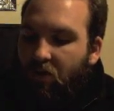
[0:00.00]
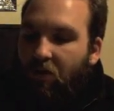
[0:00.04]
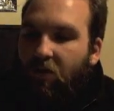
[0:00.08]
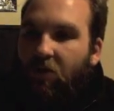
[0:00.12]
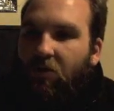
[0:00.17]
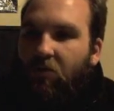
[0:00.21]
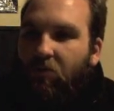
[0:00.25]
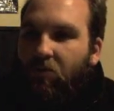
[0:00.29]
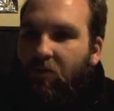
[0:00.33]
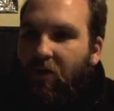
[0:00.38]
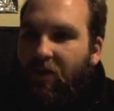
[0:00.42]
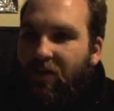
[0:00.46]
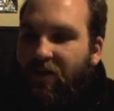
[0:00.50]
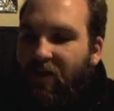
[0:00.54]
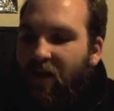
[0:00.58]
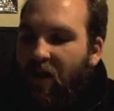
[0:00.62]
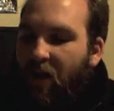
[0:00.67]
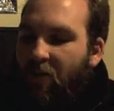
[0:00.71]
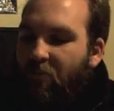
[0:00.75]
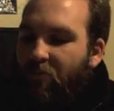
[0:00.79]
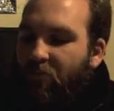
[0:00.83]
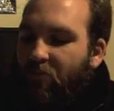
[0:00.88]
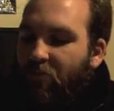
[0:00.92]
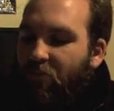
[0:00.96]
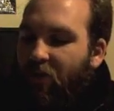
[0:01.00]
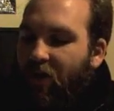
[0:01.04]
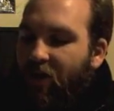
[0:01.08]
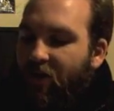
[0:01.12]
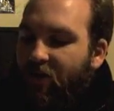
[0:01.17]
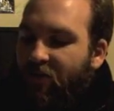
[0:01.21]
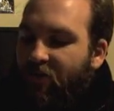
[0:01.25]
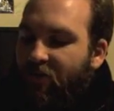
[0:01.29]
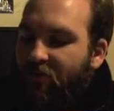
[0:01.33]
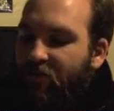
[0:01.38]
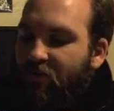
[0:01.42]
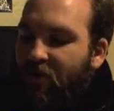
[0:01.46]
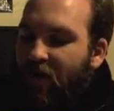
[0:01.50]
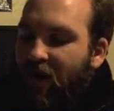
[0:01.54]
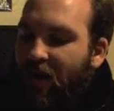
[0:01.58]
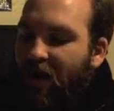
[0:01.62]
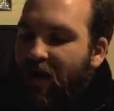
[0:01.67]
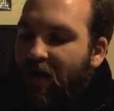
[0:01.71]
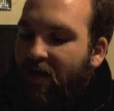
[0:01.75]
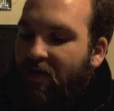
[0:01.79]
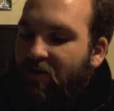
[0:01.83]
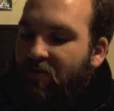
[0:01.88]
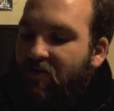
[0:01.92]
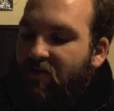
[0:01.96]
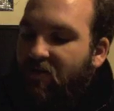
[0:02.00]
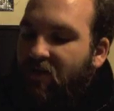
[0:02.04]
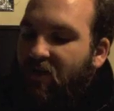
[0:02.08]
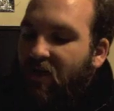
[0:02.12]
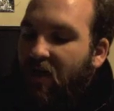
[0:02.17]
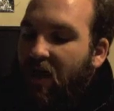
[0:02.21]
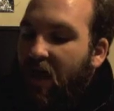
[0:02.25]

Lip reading: Little Redcap raised her eyes,